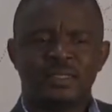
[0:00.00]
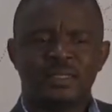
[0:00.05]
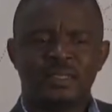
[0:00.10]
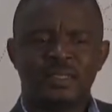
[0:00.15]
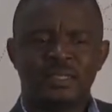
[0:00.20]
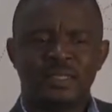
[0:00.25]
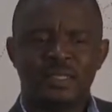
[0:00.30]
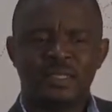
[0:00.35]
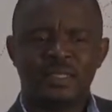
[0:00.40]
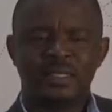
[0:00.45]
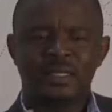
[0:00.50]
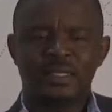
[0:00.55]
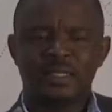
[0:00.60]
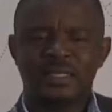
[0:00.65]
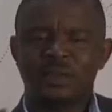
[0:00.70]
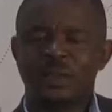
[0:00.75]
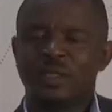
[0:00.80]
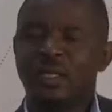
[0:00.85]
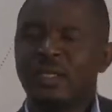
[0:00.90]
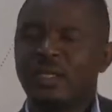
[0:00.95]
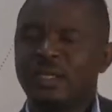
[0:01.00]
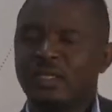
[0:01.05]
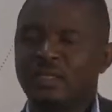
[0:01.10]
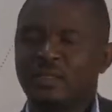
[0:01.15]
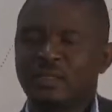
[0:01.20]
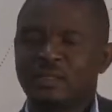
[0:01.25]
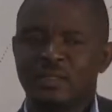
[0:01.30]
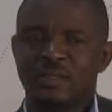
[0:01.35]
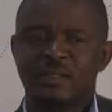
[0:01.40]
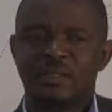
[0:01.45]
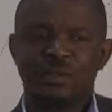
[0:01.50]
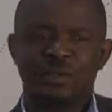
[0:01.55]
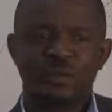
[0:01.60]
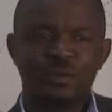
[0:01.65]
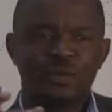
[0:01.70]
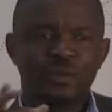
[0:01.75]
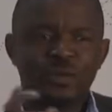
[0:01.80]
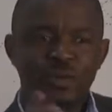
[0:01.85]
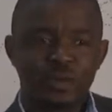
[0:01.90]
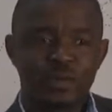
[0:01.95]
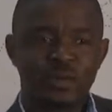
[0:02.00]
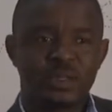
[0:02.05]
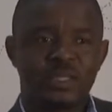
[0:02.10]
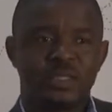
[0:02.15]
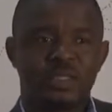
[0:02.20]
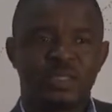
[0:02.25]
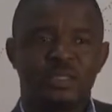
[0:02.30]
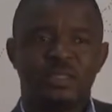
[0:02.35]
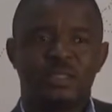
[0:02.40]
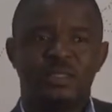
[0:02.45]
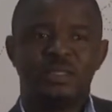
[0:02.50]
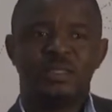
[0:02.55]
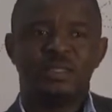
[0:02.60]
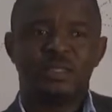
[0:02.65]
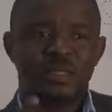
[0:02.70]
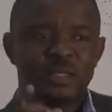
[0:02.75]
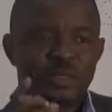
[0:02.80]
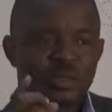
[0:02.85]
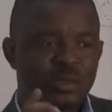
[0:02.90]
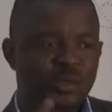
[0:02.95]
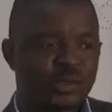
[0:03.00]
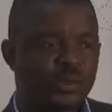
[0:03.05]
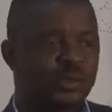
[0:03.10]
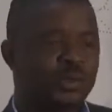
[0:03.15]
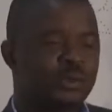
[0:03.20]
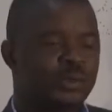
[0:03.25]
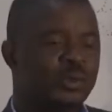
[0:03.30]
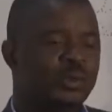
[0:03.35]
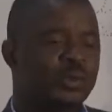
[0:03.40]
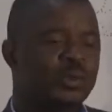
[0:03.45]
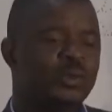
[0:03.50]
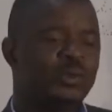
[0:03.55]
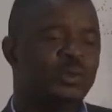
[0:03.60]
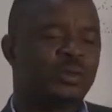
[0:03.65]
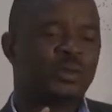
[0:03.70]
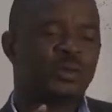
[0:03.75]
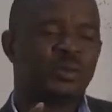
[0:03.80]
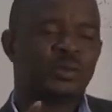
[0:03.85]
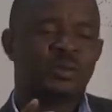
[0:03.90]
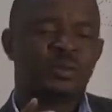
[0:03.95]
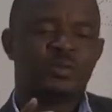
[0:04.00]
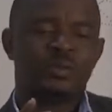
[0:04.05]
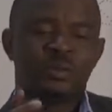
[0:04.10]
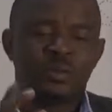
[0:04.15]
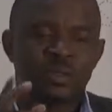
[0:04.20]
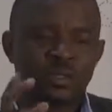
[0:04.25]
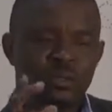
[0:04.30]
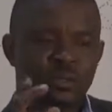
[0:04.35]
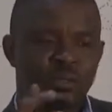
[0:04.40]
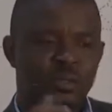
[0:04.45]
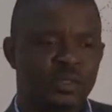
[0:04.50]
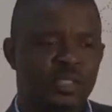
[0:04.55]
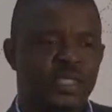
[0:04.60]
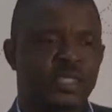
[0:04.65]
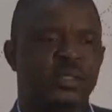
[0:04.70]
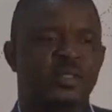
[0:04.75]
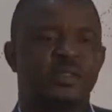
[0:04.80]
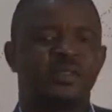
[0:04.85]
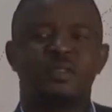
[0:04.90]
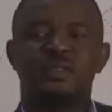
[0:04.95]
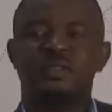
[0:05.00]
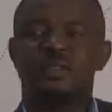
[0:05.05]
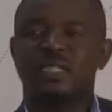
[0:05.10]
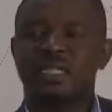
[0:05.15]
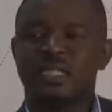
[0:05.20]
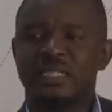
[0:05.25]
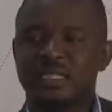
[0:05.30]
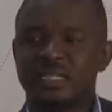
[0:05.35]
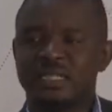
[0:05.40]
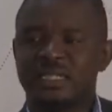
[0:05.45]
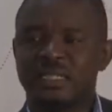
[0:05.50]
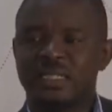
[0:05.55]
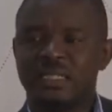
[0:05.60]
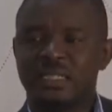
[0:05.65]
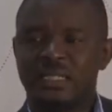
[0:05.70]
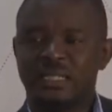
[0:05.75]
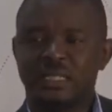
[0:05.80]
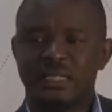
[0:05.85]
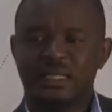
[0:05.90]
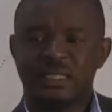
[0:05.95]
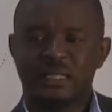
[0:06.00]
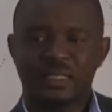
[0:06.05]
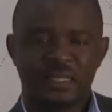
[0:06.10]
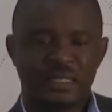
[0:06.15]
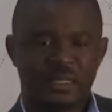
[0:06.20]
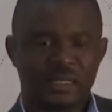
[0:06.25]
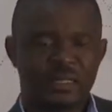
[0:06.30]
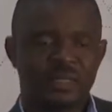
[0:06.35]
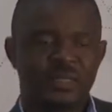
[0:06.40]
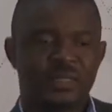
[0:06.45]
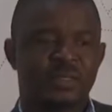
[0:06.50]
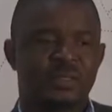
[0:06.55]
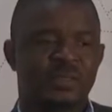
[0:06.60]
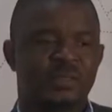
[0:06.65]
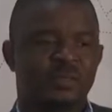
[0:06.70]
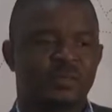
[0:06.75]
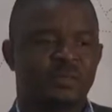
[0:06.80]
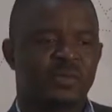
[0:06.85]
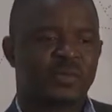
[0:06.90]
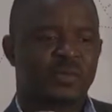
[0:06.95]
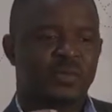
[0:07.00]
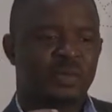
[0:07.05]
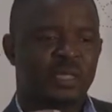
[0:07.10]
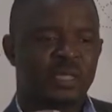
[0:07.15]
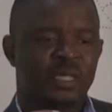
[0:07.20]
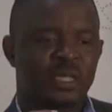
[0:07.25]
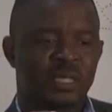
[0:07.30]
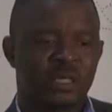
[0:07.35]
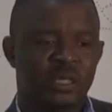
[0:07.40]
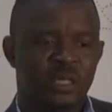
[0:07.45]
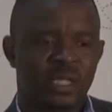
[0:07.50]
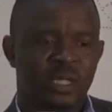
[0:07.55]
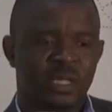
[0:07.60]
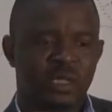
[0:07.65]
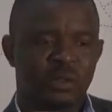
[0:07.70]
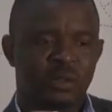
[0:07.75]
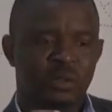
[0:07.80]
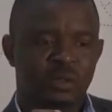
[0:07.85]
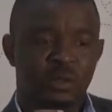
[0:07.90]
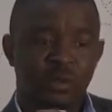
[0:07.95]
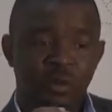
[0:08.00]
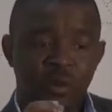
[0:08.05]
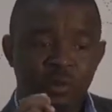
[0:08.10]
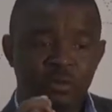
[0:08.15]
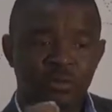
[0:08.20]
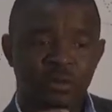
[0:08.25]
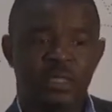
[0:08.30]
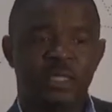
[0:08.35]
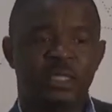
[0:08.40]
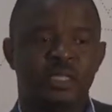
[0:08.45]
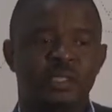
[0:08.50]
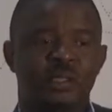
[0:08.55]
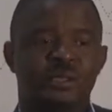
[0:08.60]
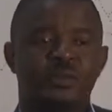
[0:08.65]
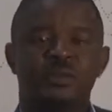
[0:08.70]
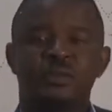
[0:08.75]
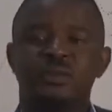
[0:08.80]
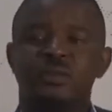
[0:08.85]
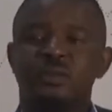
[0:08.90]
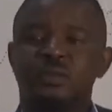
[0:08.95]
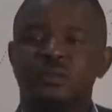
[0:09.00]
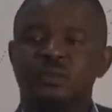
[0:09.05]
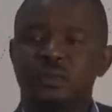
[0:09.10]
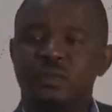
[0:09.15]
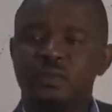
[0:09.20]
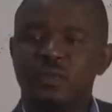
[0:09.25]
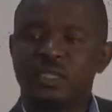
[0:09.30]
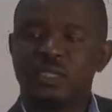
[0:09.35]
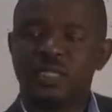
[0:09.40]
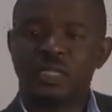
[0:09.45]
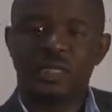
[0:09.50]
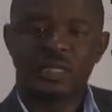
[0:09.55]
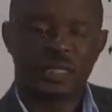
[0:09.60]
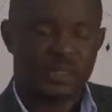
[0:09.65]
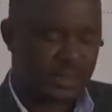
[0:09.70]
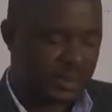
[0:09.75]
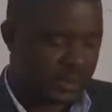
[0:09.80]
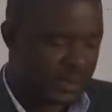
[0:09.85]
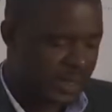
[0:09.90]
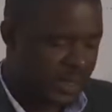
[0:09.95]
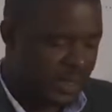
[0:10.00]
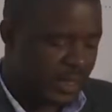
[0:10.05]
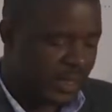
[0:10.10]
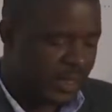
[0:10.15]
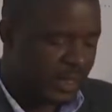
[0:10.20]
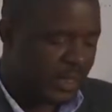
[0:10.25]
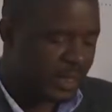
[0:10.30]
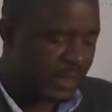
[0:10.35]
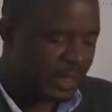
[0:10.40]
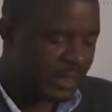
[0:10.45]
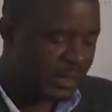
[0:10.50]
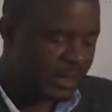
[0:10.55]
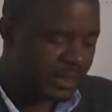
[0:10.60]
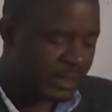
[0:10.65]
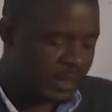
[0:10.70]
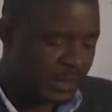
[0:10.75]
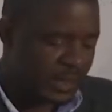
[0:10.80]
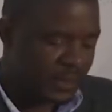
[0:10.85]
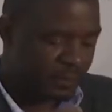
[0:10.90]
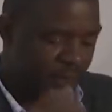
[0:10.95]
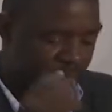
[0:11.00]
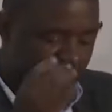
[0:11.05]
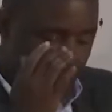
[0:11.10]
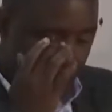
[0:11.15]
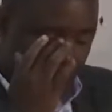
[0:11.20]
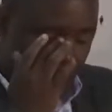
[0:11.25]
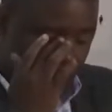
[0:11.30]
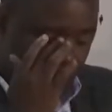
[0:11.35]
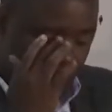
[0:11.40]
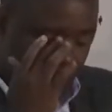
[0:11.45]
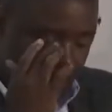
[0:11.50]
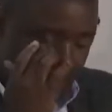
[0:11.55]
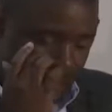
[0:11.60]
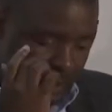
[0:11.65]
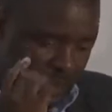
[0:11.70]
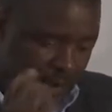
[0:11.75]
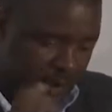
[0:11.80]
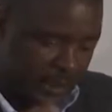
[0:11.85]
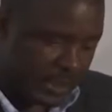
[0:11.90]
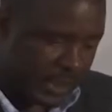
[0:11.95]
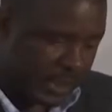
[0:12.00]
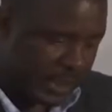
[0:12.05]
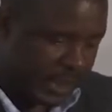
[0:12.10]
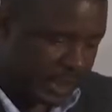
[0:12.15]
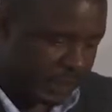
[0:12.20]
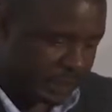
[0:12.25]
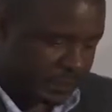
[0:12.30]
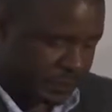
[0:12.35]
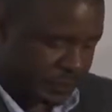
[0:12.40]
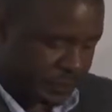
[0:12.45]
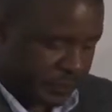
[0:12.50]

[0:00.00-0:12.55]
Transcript: the occurrence of coups in two of the most vocal countries relating over the issue of UDI, that is Nigeria and Ghana.